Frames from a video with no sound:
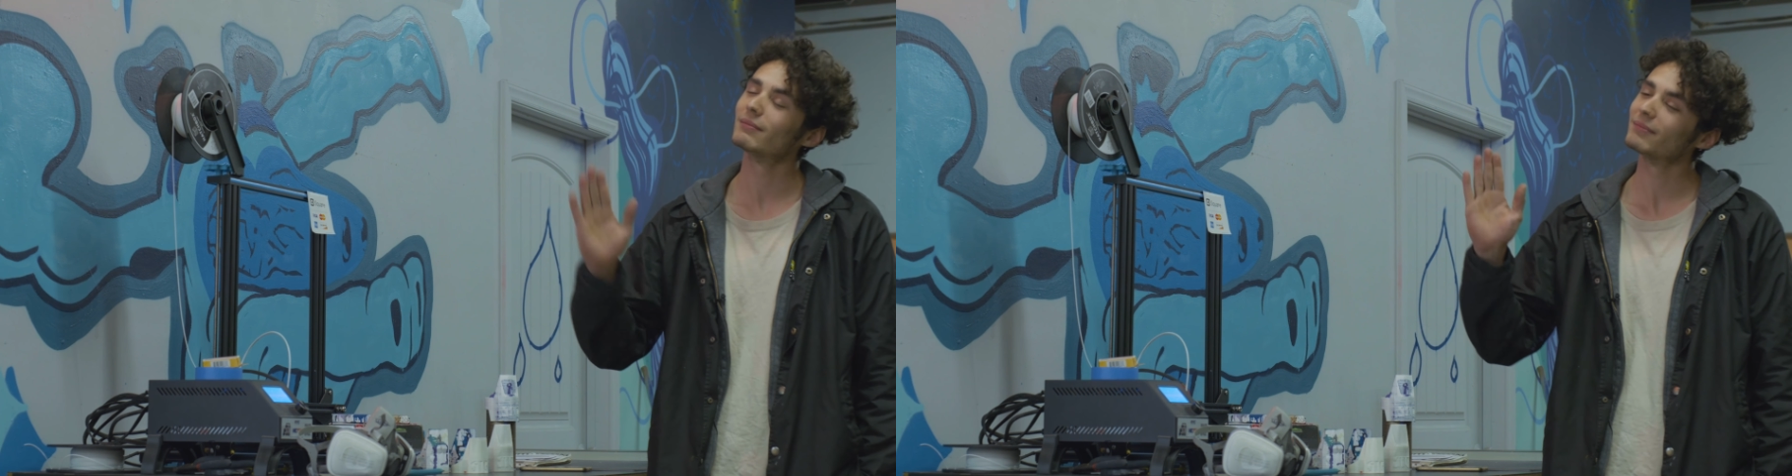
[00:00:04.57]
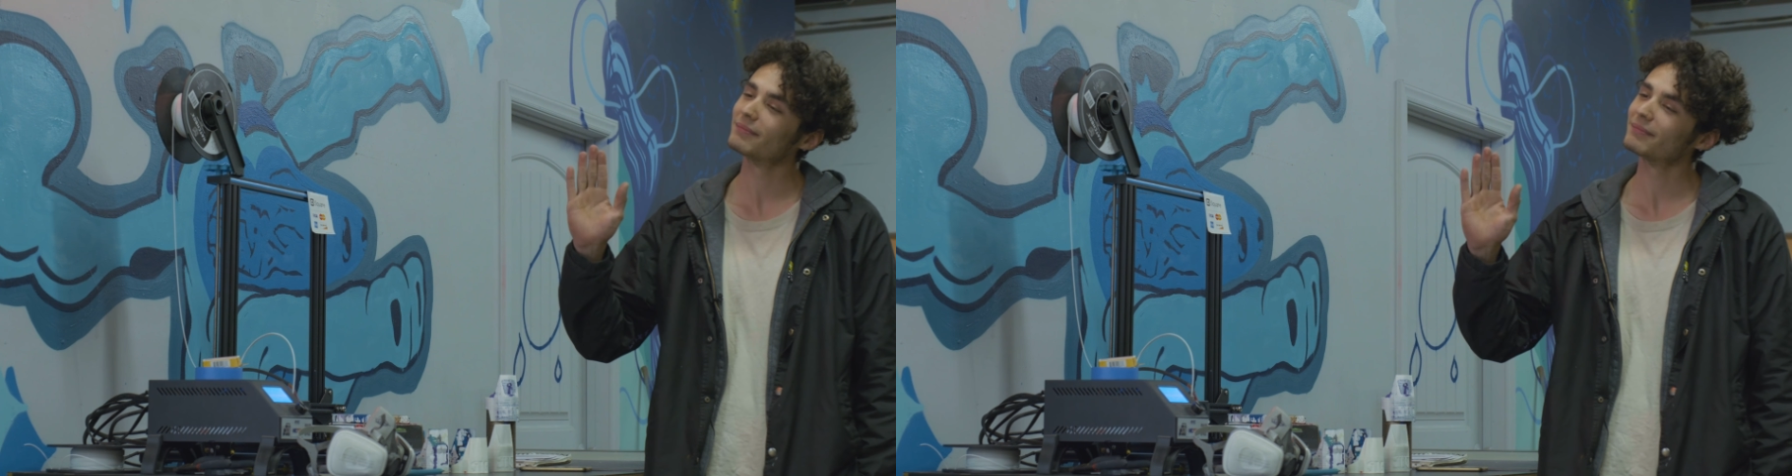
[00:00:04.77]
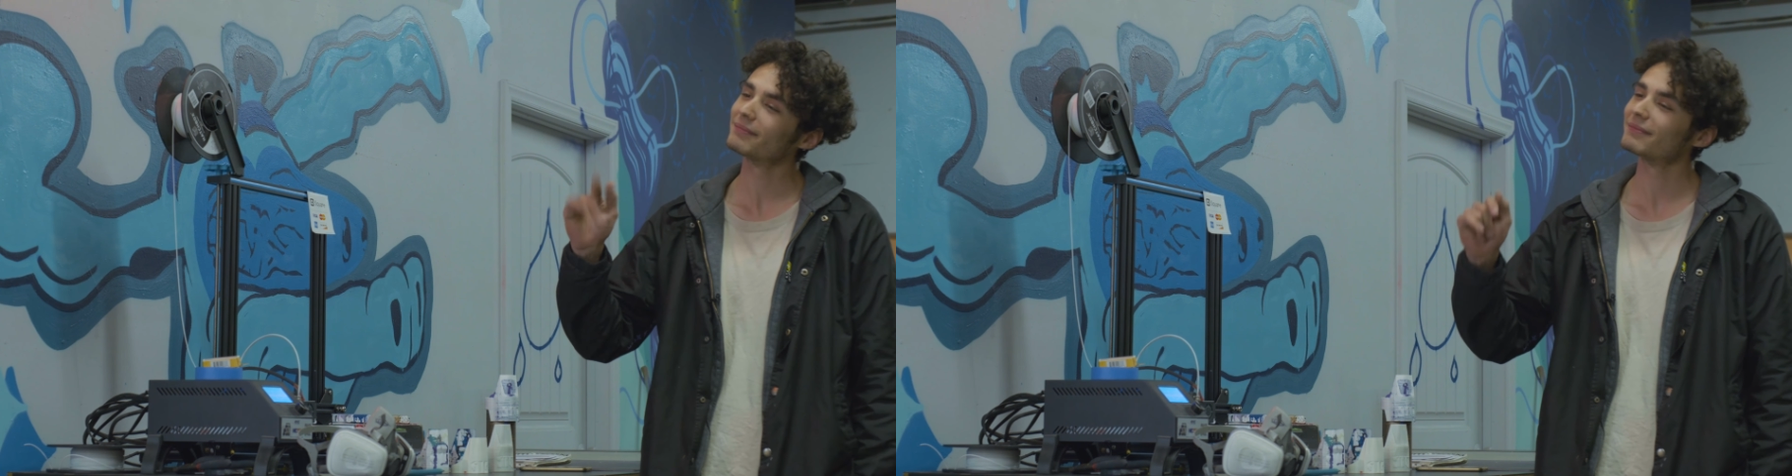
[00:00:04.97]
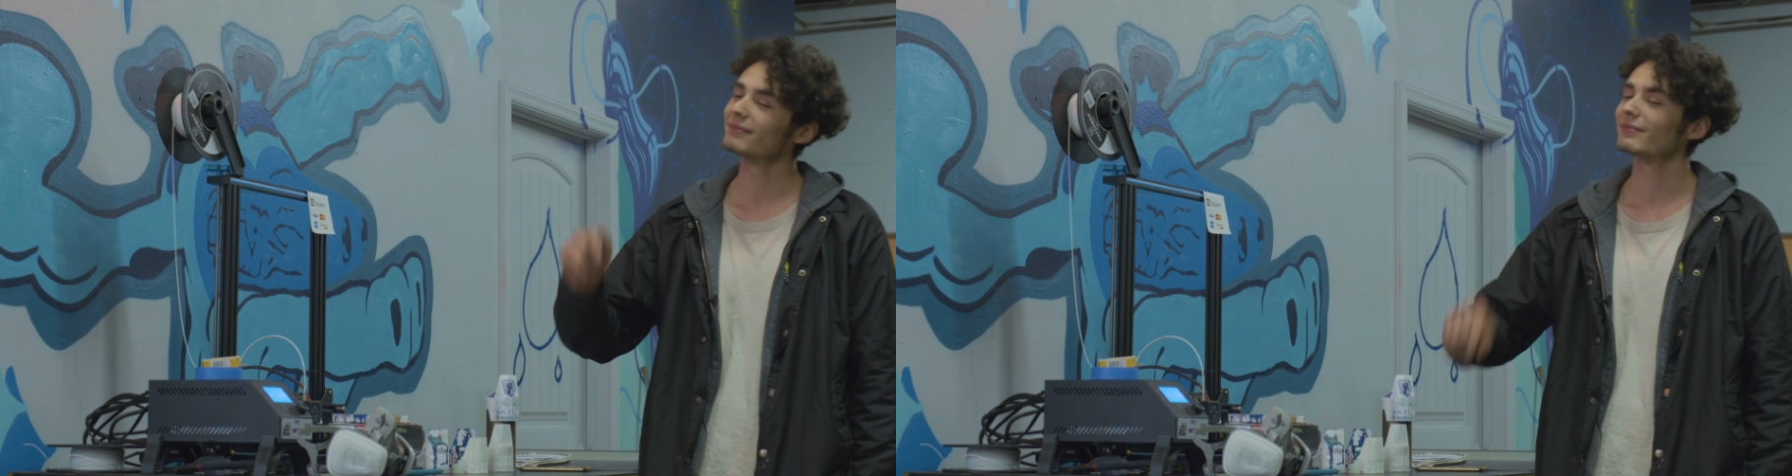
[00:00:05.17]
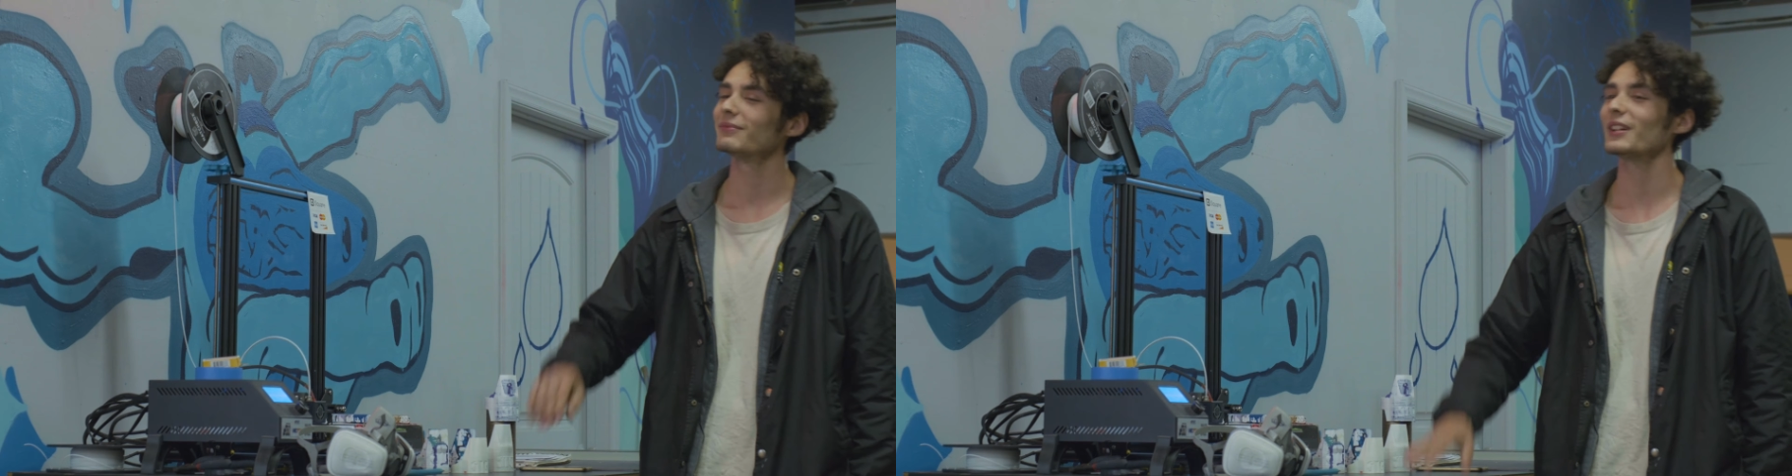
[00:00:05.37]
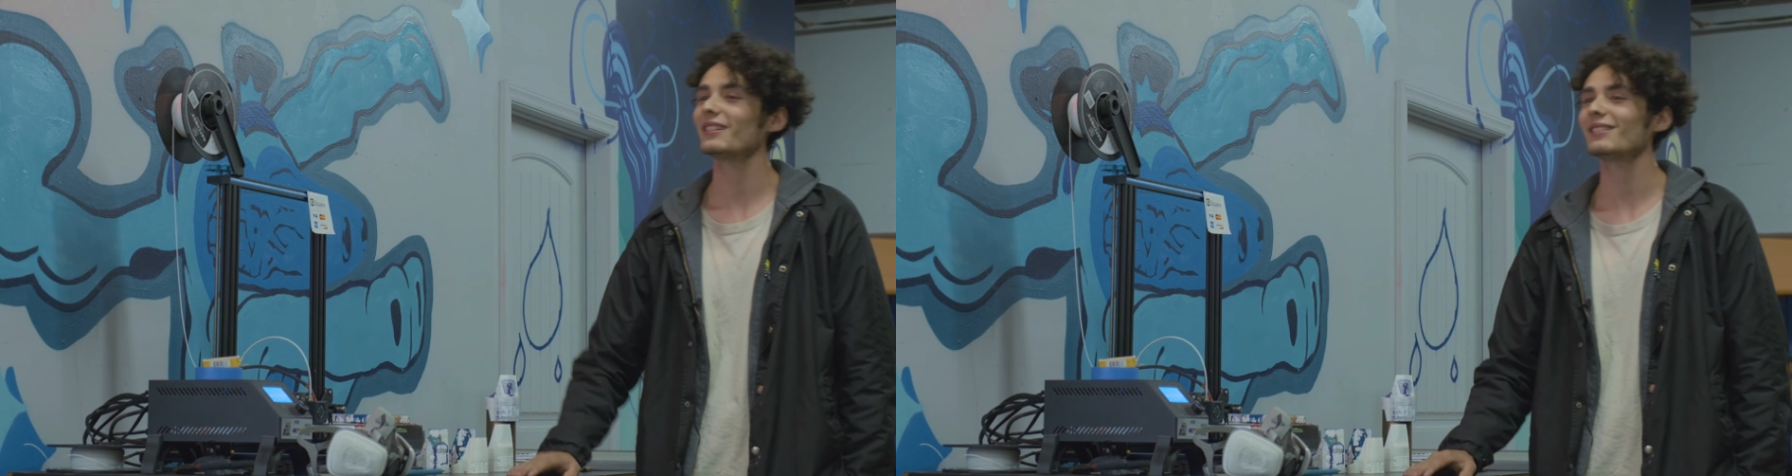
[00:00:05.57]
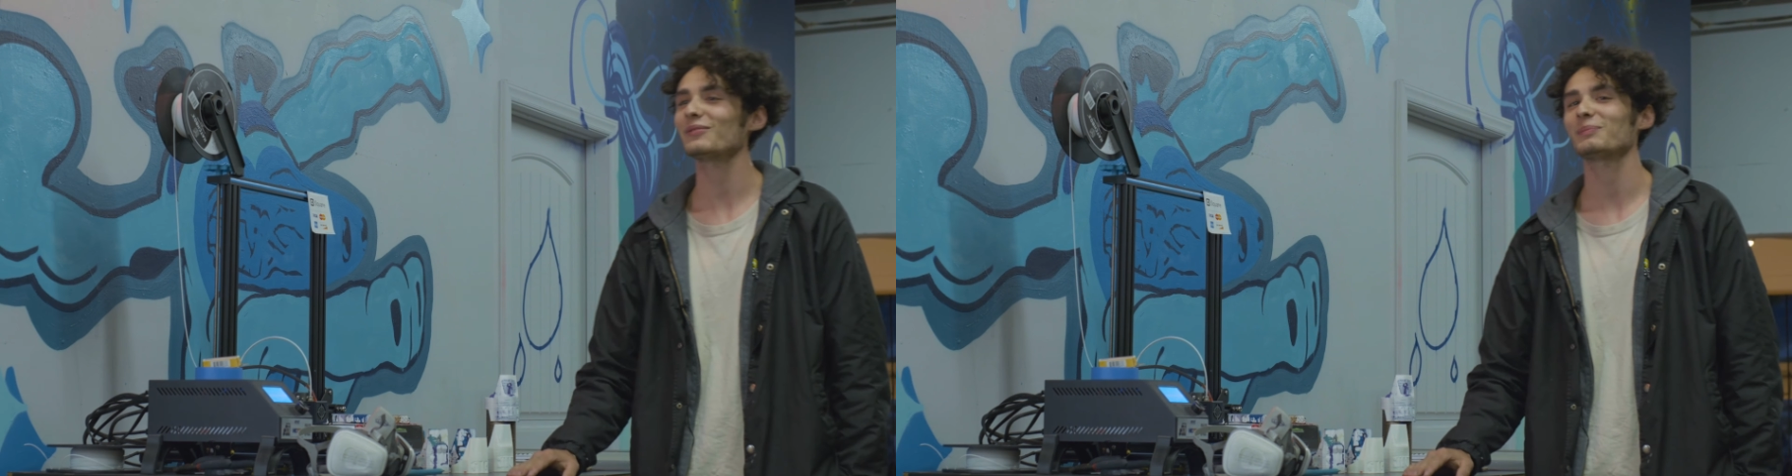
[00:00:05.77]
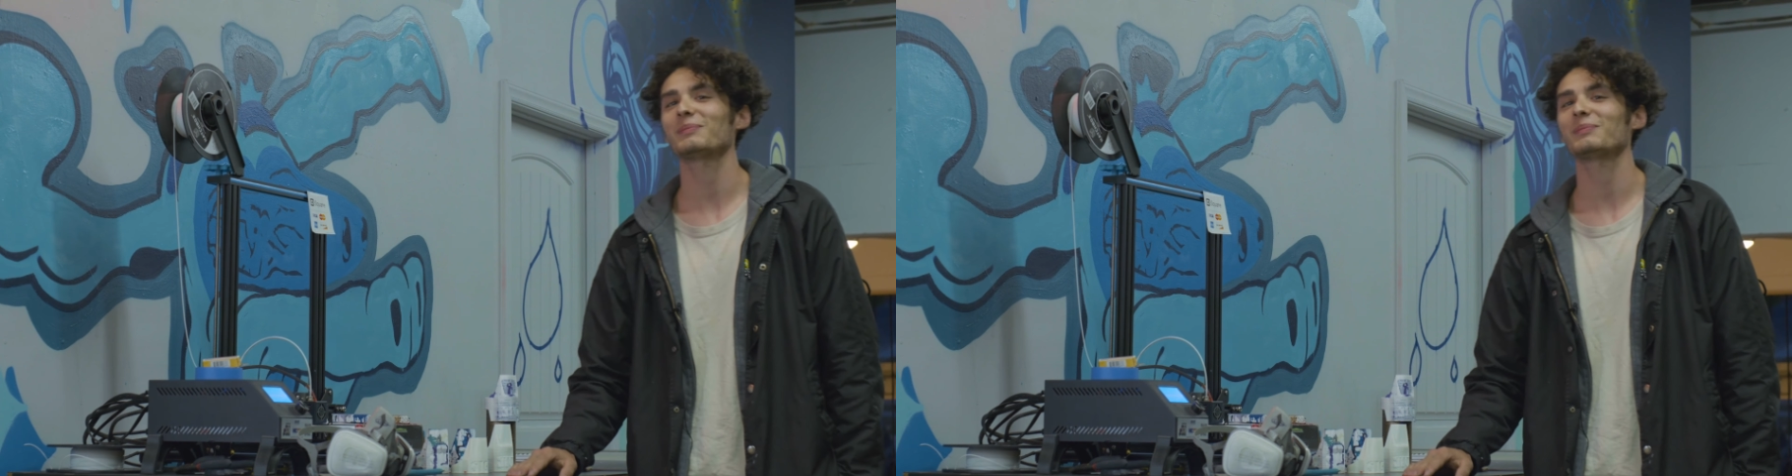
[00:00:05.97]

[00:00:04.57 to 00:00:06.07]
your name. Say Cheeks. Fair enough.